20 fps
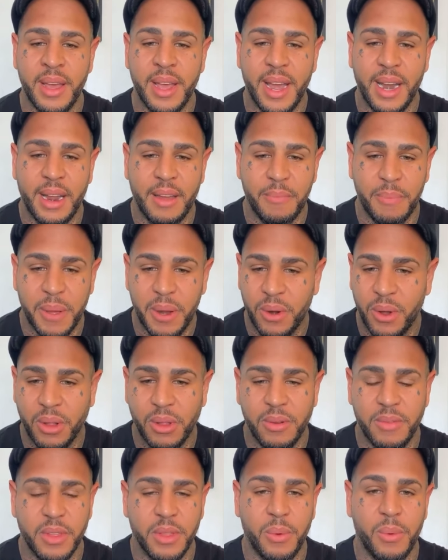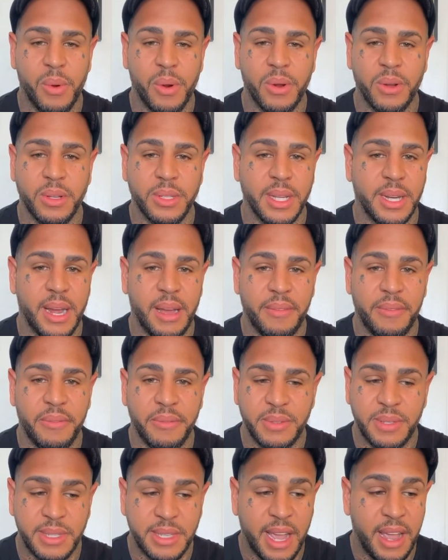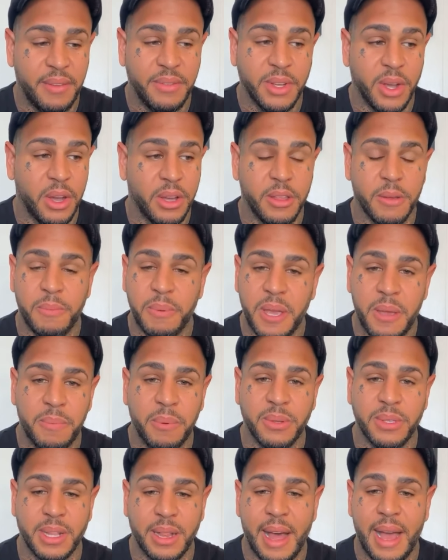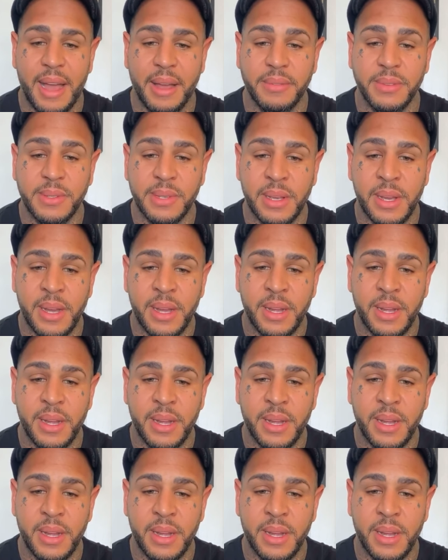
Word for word: and I've been all over the world and I've saved other people's lives.